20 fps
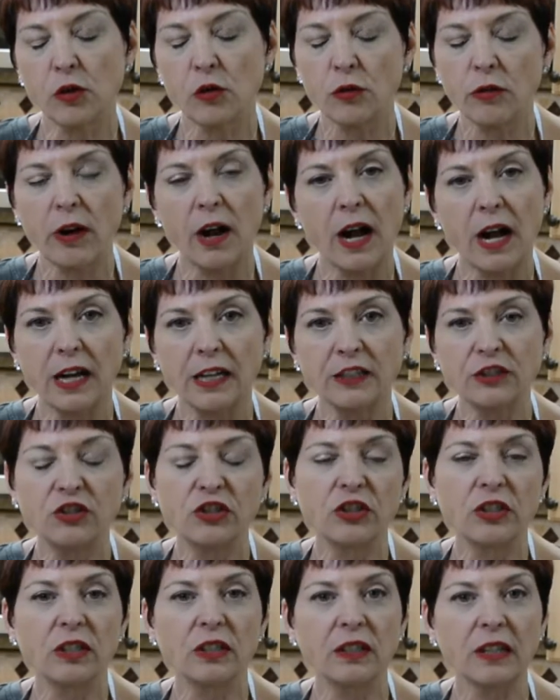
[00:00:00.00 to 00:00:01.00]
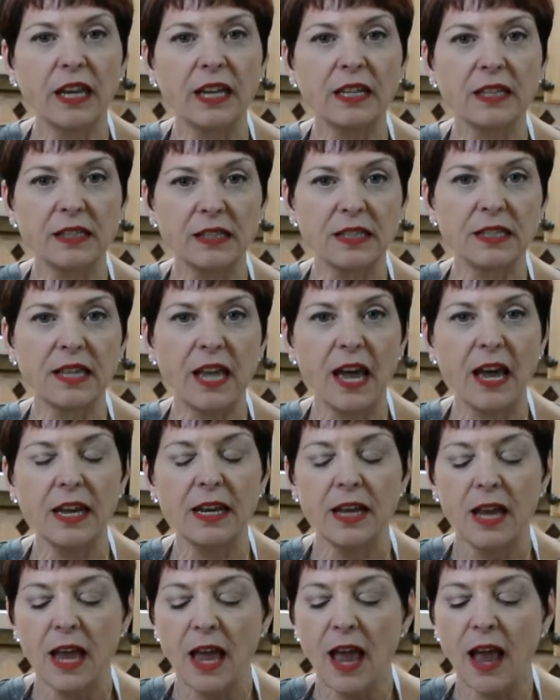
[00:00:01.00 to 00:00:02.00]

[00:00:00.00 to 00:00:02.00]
garage to let it set,